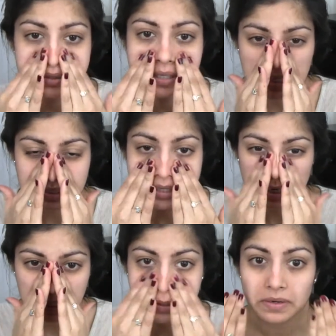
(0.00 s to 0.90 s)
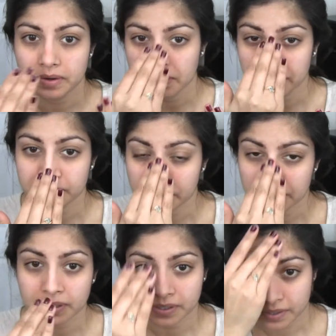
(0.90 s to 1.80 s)
So I just kind of go
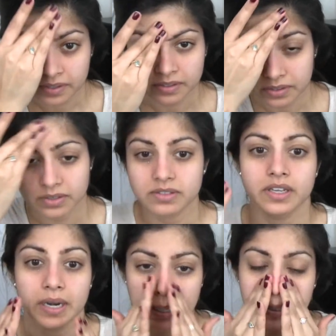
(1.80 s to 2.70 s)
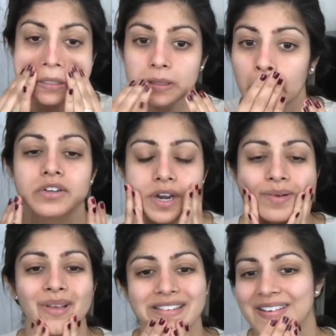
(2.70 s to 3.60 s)
over those areas and try
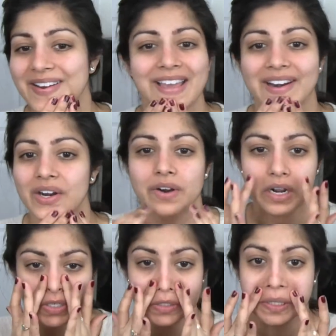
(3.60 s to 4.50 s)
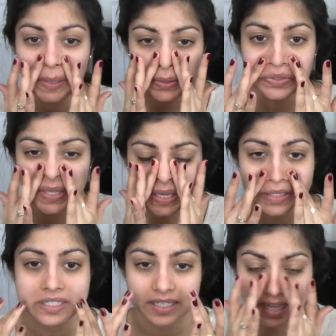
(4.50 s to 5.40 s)
to make sure you get around your nose
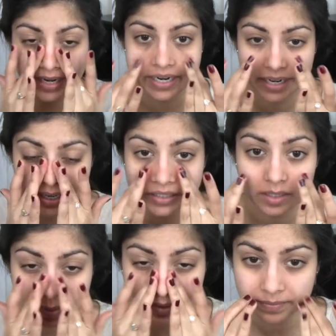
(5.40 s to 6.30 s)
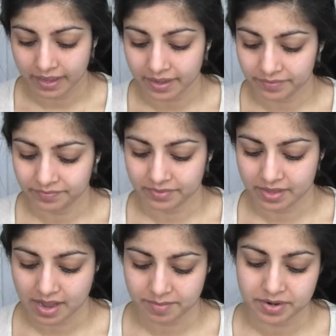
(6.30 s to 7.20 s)
into that area a little bit. Okay,
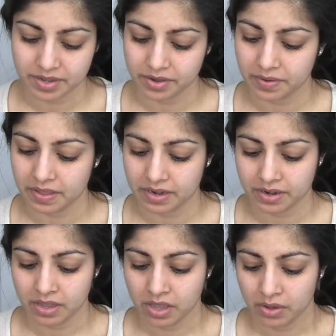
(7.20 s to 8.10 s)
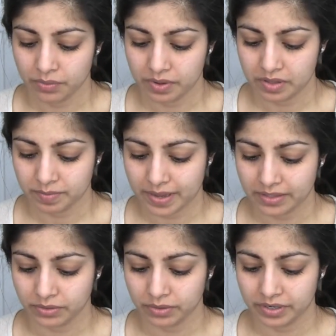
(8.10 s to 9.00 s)
now I'm going to go in with
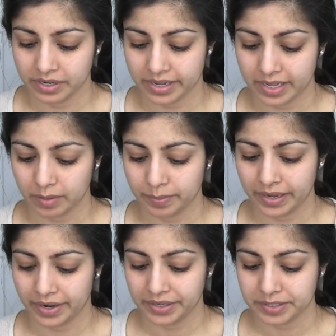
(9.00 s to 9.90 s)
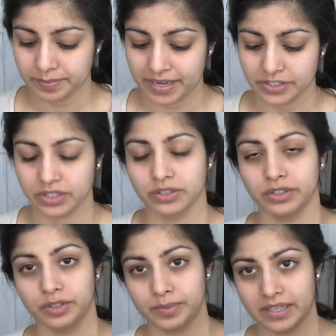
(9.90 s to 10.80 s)
my L'Oreal Paris Magic
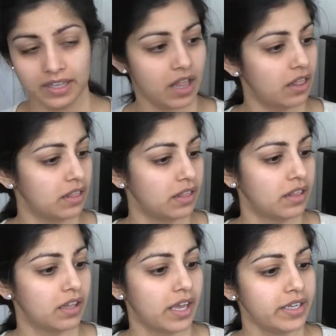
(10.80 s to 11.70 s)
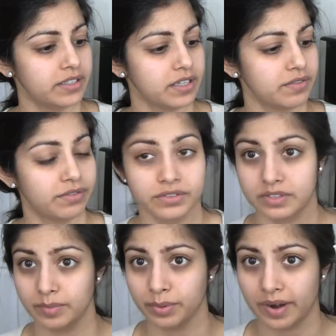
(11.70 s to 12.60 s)
Lumi Light
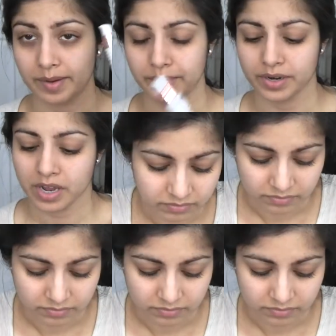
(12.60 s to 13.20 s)
Infusing Primer.